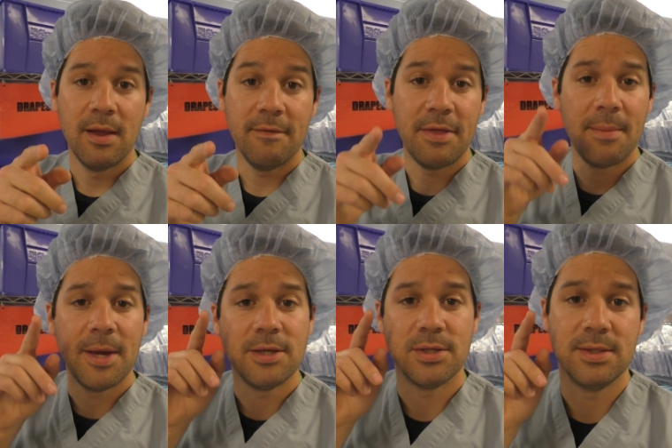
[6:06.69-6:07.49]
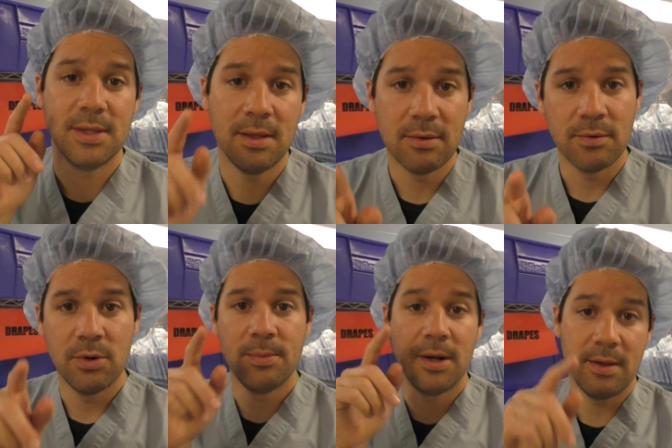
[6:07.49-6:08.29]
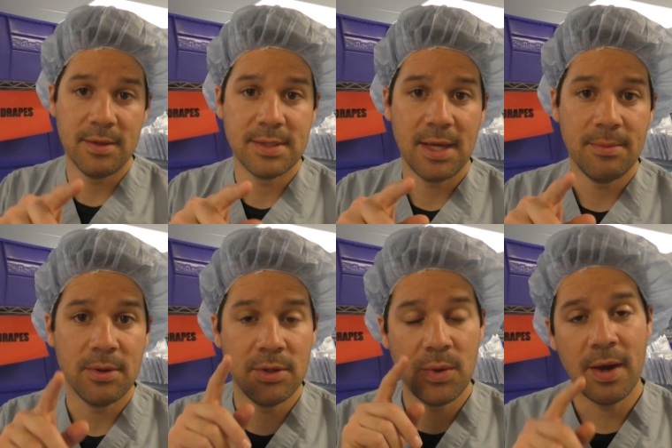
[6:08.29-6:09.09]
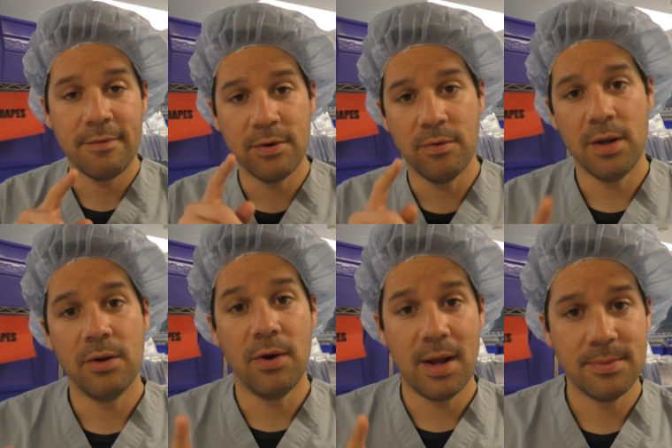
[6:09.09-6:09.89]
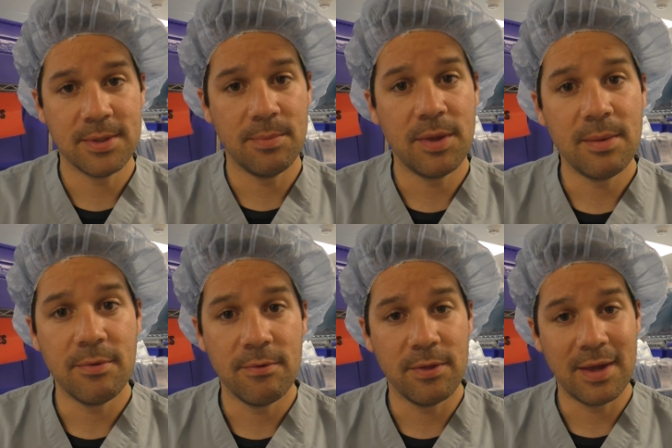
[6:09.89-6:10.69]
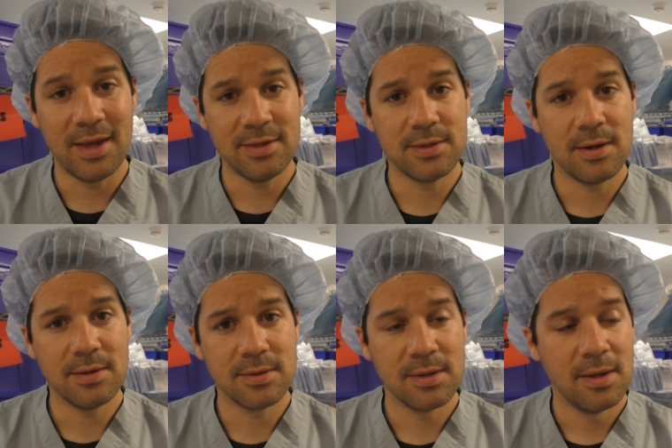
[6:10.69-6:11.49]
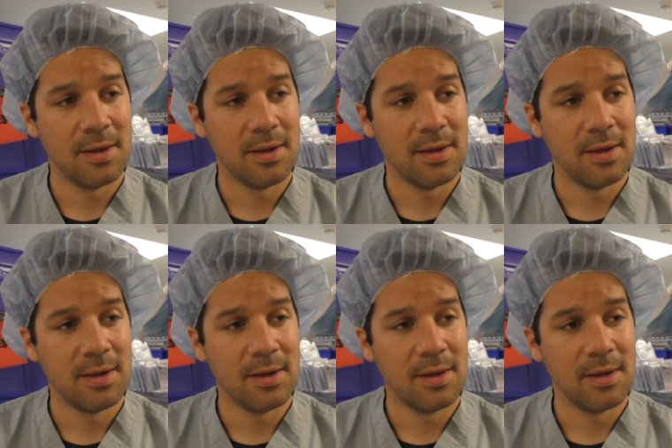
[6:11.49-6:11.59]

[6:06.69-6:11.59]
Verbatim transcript: If that patient is in the room and on the table and you have to run to grab something before the case starts,